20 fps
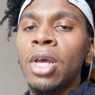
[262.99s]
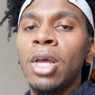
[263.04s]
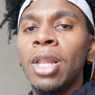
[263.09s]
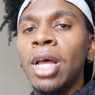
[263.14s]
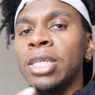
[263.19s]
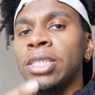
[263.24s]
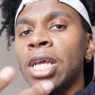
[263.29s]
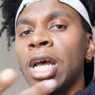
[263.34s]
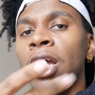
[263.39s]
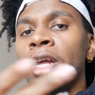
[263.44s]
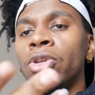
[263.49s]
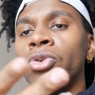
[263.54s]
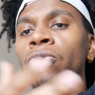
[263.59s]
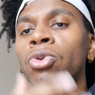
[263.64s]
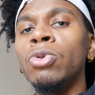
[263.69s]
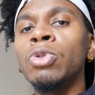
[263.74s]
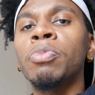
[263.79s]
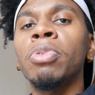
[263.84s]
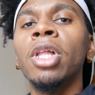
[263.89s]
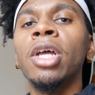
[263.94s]
That's how I knew
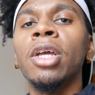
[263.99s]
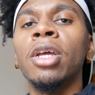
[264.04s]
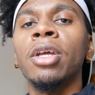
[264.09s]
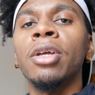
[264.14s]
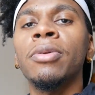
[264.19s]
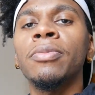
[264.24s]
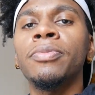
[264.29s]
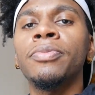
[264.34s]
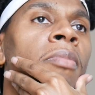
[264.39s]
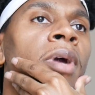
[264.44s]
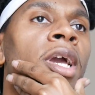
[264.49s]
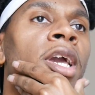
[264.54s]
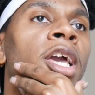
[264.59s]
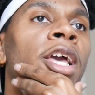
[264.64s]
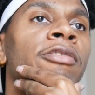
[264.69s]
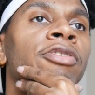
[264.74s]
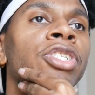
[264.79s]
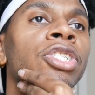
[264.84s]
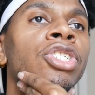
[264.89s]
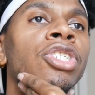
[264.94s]
you was playing. Man,
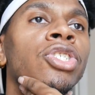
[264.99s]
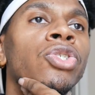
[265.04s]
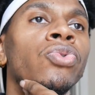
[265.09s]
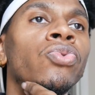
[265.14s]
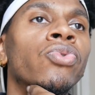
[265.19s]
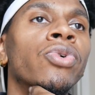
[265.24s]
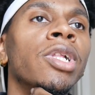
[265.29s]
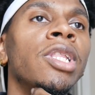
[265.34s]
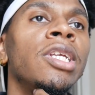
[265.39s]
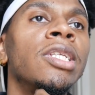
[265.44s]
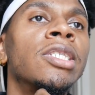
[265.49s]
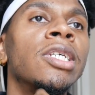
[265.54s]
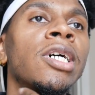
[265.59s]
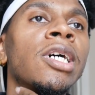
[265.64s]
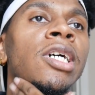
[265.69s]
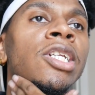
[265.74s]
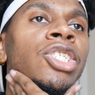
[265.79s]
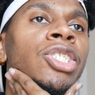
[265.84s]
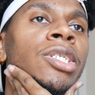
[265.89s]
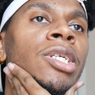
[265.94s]
if she just really
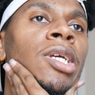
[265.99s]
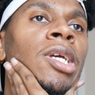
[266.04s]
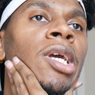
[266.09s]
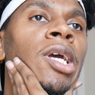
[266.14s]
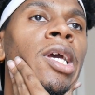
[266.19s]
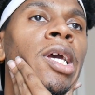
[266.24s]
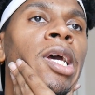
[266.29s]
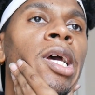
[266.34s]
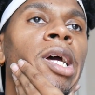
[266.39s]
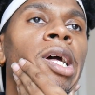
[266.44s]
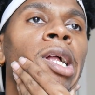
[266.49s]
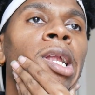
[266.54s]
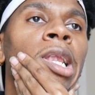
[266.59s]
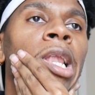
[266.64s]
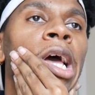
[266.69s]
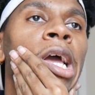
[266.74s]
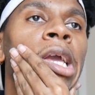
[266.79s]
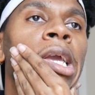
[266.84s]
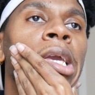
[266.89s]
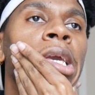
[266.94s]
touchy,
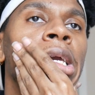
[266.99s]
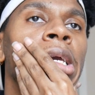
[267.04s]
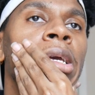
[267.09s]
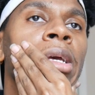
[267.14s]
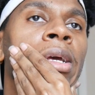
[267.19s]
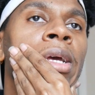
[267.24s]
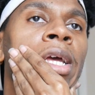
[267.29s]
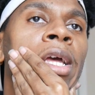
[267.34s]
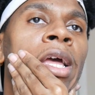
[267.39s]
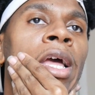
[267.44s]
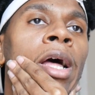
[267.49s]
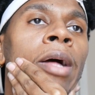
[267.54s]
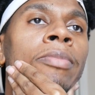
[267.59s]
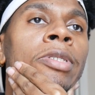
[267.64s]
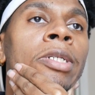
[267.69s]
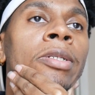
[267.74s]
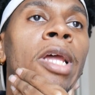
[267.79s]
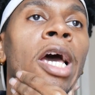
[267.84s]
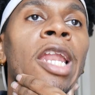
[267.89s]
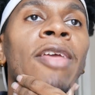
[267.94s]
like I'm
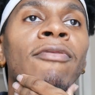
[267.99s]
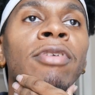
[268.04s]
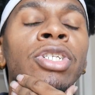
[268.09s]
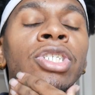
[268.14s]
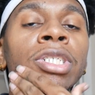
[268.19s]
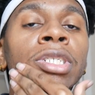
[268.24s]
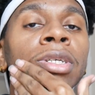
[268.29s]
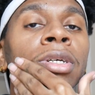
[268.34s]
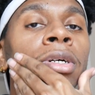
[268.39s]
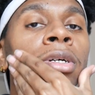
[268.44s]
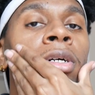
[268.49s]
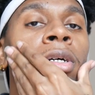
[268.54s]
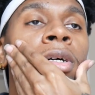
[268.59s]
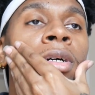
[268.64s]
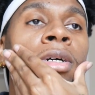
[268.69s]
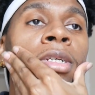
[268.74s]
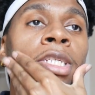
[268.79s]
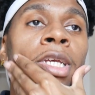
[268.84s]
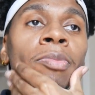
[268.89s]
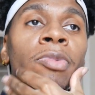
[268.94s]
to not even just
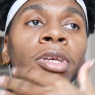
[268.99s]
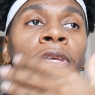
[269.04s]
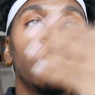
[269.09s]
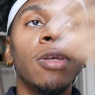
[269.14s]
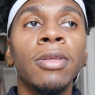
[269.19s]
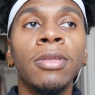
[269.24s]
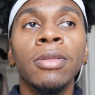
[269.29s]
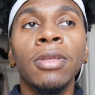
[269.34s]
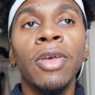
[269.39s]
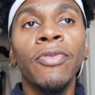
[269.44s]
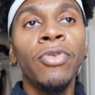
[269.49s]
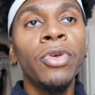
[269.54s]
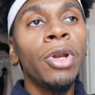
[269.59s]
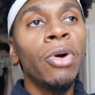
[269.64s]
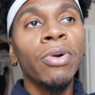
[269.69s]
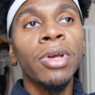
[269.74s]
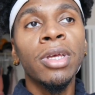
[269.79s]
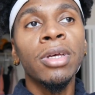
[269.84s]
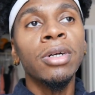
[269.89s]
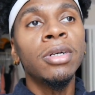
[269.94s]
hugs. I mean, if you
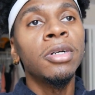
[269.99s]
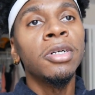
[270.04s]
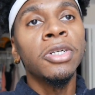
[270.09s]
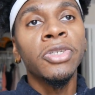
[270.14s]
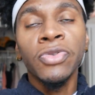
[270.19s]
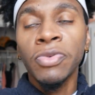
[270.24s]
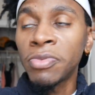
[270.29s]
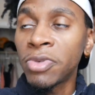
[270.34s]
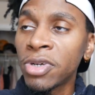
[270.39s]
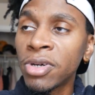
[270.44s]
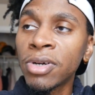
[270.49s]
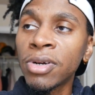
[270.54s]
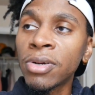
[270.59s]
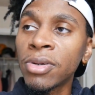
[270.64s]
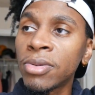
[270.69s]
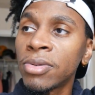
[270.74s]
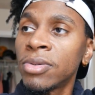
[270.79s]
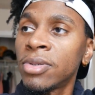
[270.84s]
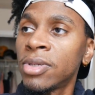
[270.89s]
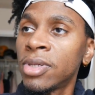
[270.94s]
don't get hugs from the
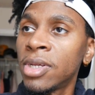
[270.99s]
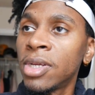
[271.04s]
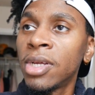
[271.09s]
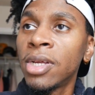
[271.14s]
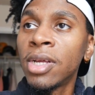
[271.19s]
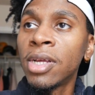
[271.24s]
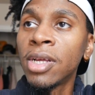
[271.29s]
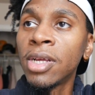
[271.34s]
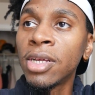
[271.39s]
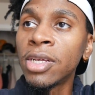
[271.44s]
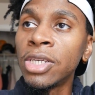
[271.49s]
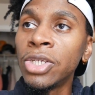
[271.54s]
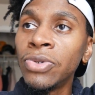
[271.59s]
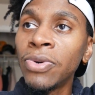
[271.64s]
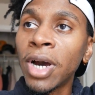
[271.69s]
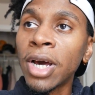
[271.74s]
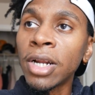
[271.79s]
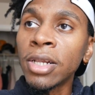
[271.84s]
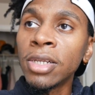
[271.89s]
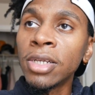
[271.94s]
girl,
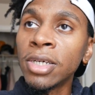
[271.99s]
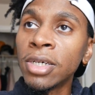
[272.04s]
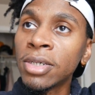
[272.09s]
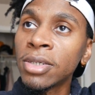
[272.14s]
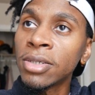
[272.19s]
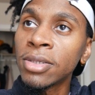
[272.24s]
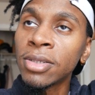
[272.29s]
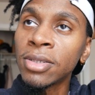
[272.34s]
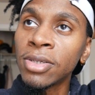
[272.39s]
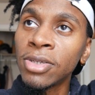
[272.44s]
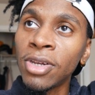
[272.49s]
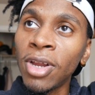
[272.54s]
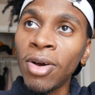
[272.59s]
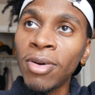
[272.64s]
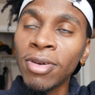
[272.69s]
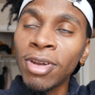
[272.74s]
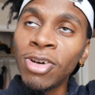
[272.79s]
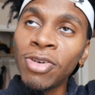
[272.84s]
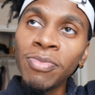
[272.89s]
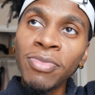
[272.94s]
you out of luck. You
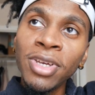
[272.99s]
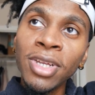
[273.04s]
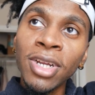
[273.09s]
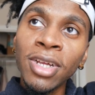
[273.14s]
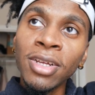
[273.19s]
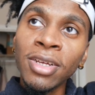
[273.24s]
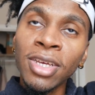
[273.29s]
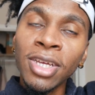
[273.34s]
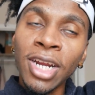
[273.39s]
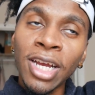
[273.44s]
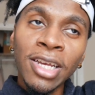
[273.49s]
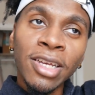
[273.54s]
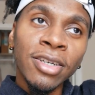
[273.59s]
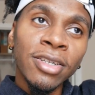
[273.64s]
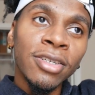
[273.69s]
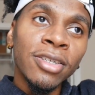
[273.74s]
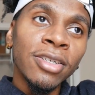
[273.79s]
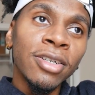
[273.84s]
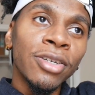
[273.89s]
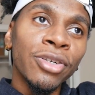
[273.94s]
don't don't be that. Can I get
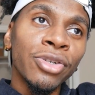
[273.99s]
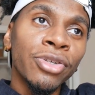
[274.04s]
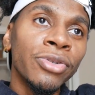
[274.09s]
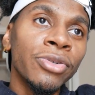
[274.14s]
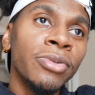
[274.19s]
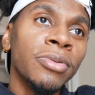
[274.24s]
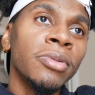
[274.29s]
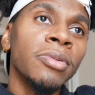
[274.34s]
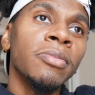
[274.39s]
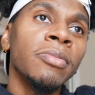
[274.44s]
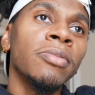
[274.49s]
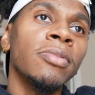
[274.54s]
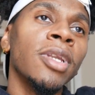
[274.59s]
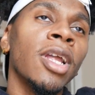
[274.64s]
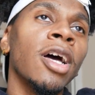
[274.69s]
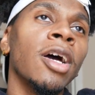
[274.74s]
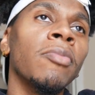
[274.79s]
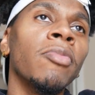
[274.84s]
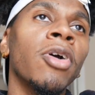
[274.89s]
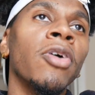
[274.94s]
a hug, dude?
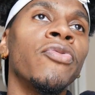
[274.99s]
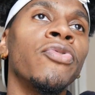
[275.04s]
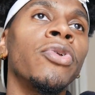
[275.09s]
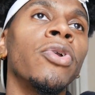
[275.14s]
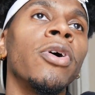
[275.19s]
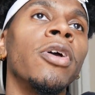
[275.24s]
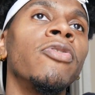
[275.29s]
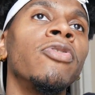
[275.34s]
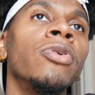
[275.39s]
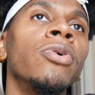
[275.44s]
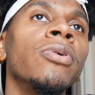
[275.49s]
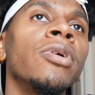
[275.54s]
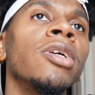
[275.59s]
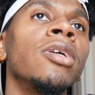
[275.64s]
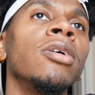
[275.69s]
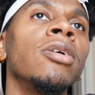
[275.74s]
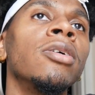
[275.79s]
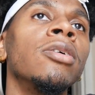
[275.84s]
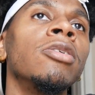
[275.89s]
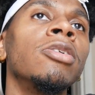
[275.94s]
Nah, bro. If you don't if you don't
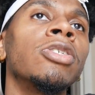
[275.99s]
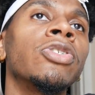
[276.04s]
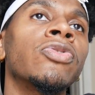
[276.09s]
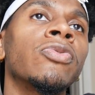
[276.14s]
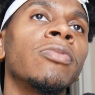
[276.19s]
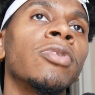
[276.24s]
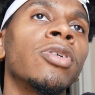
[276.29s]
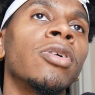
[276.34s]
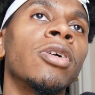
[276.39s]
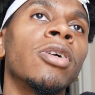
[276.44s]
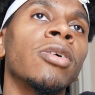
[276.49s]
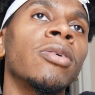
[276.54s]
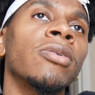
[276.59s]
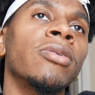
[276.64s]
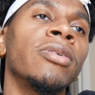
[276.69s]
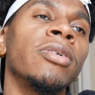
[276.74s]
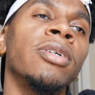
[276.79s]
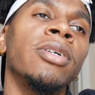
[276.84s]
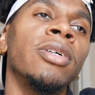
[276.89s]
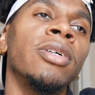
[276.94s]
get hugs from the girl,